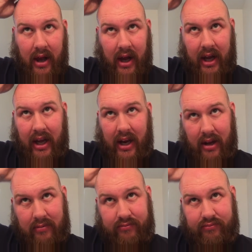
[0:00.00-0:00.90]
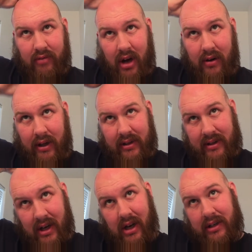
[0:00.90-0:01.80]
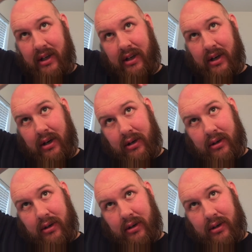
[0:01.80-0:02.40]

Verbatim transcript: I get it. I don't like the Seahawks either.